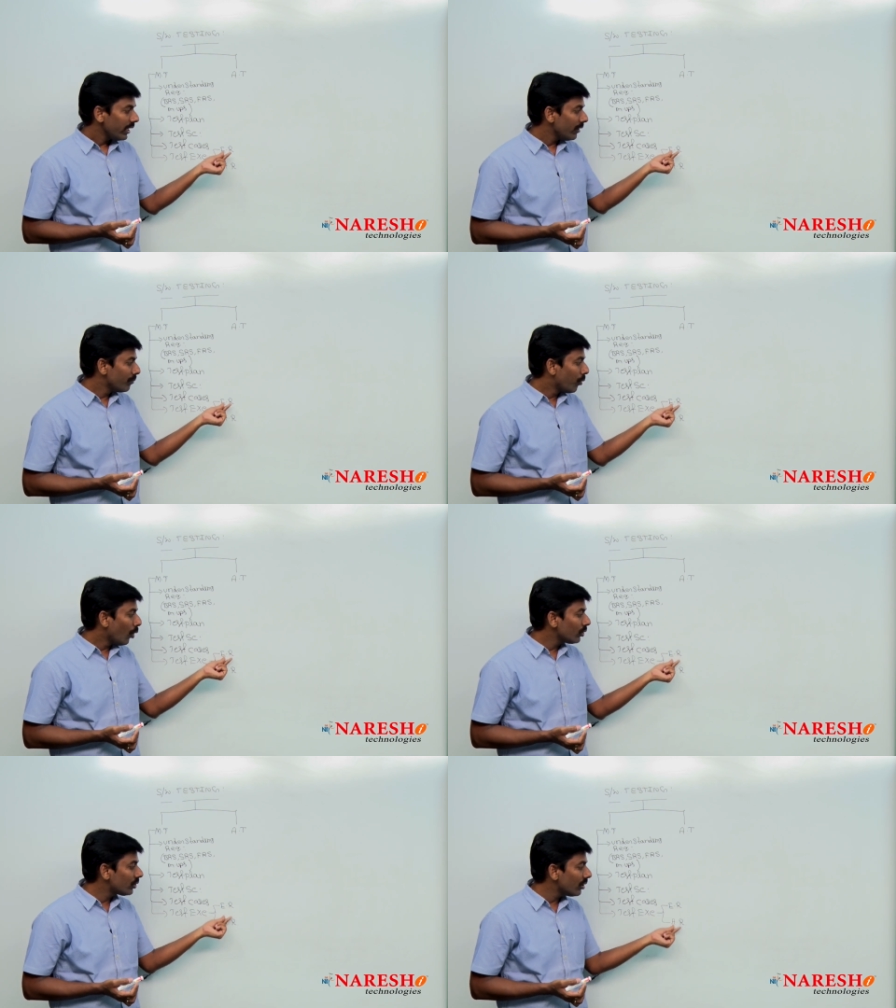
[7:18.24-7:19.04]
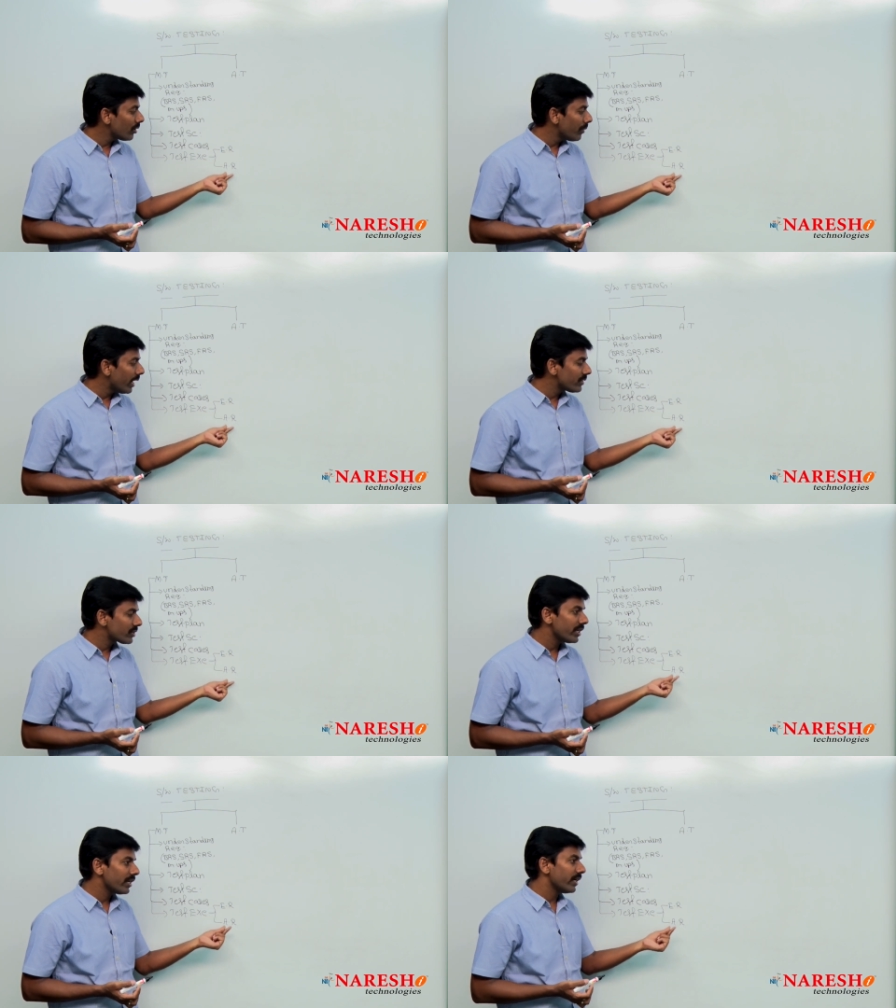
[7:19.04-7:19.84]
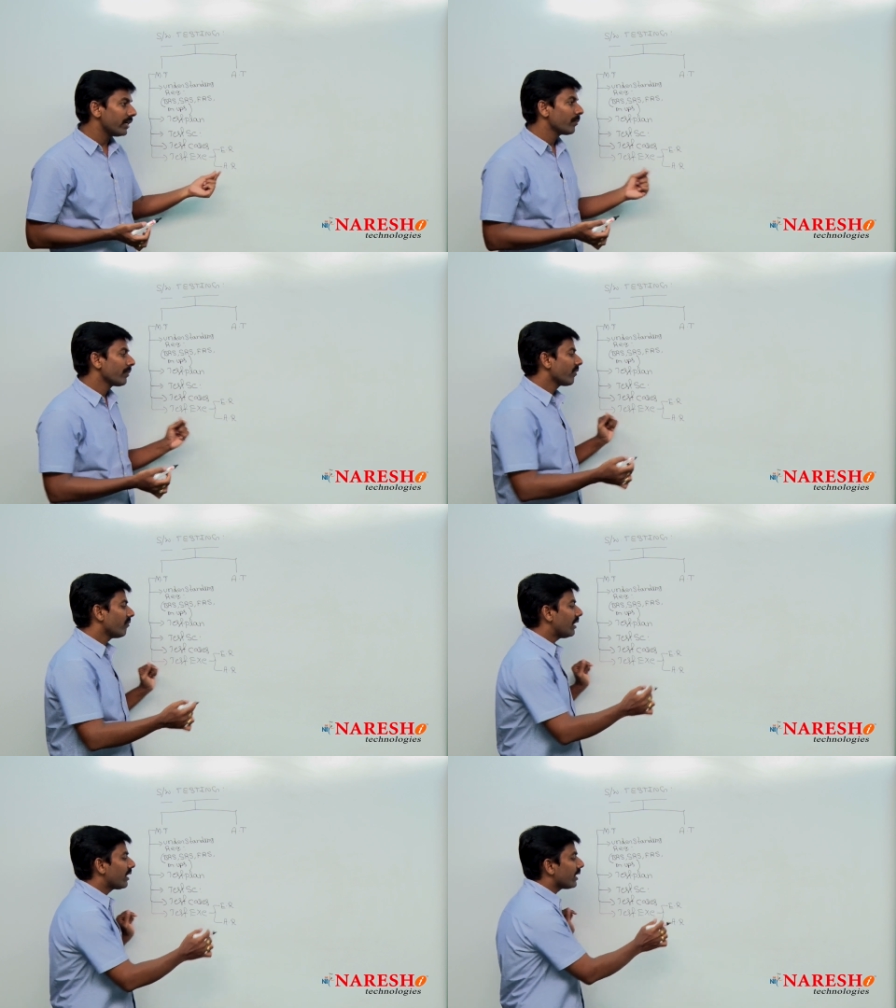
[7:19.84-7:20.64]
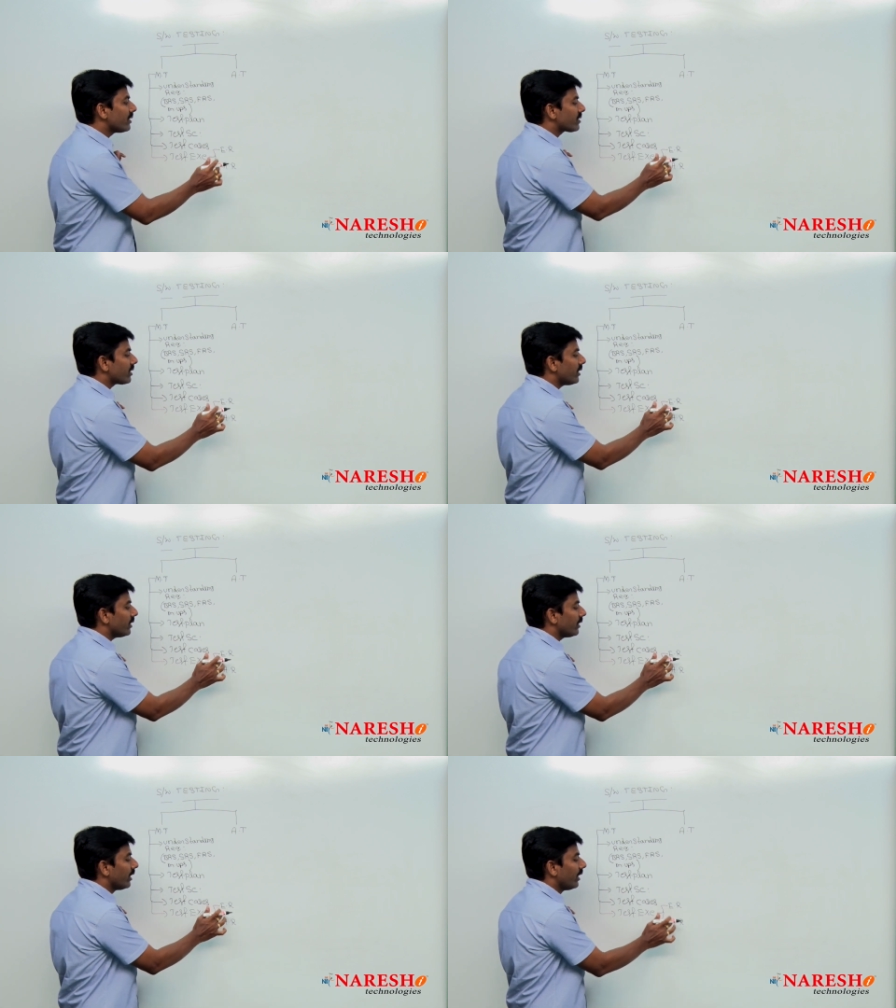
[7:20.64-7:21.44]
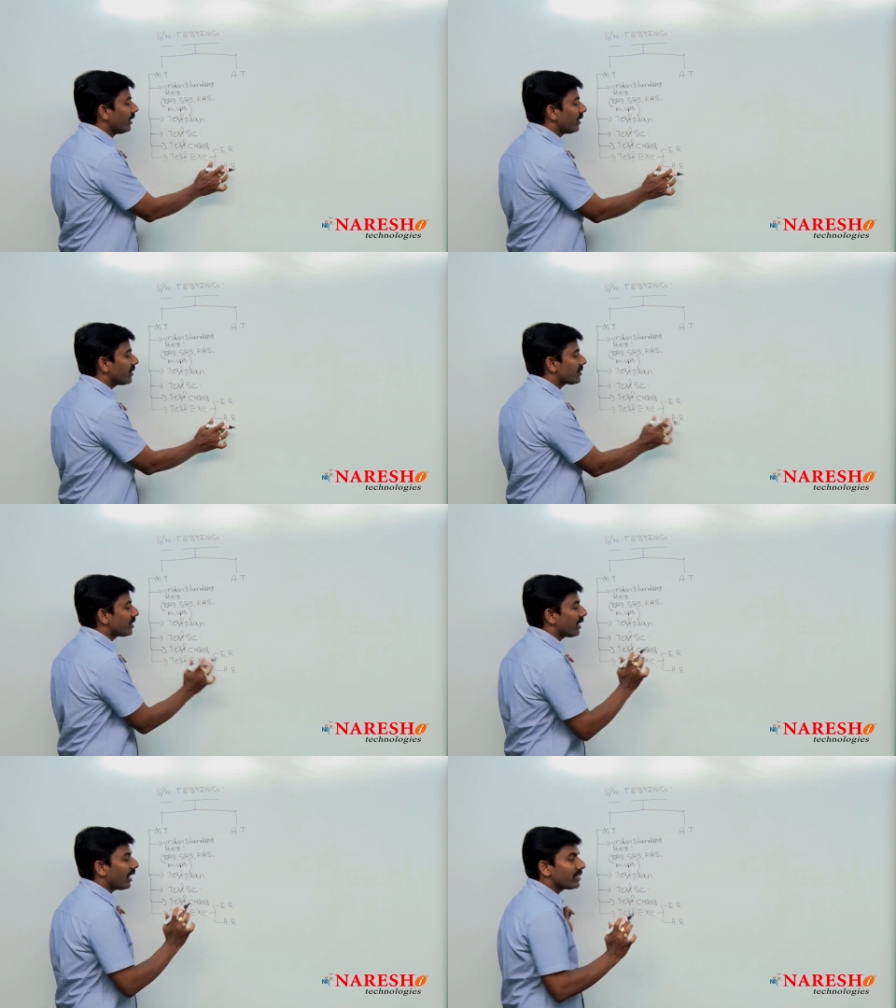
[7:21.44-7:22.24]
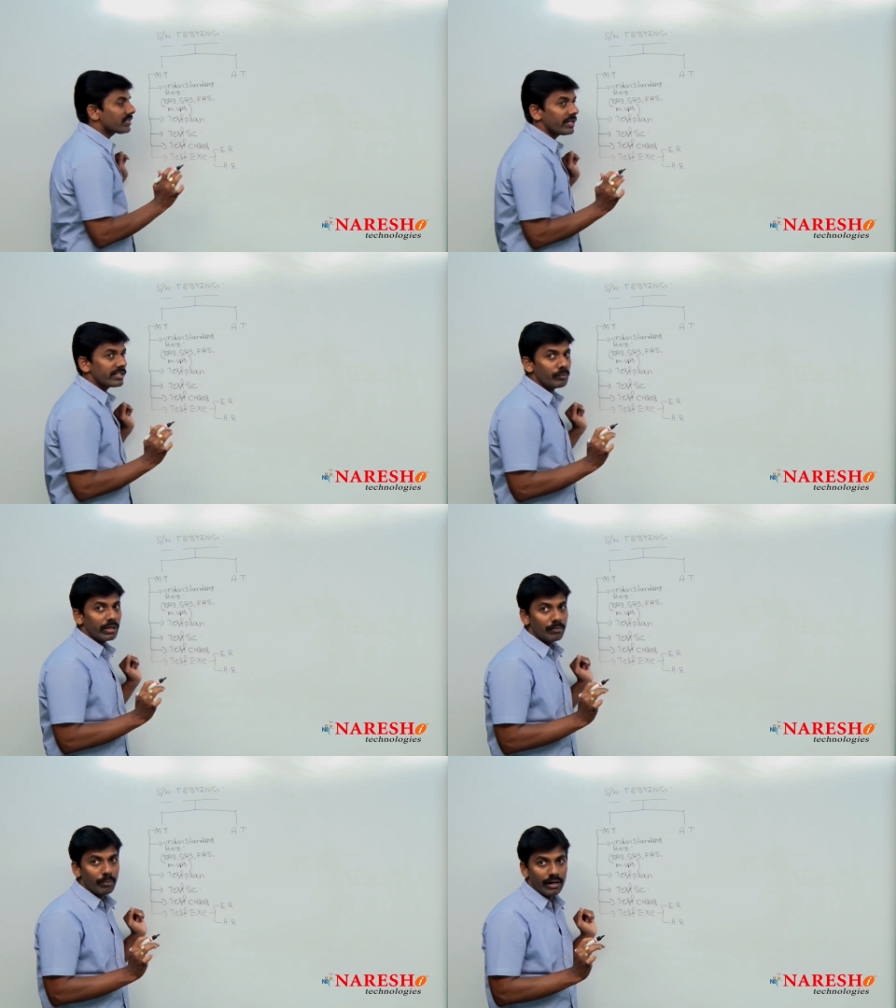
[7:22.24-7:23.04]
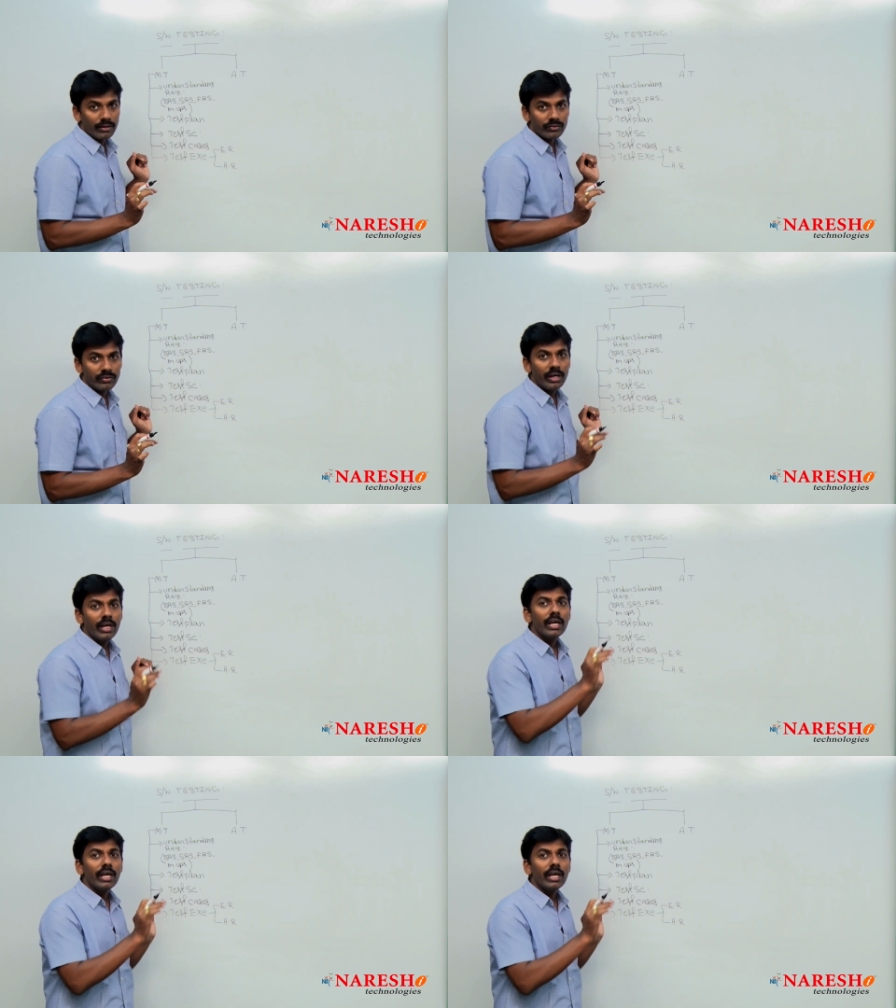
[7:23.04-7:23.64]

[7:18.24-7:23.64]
If both are matching it, we'll consider test case has been passed.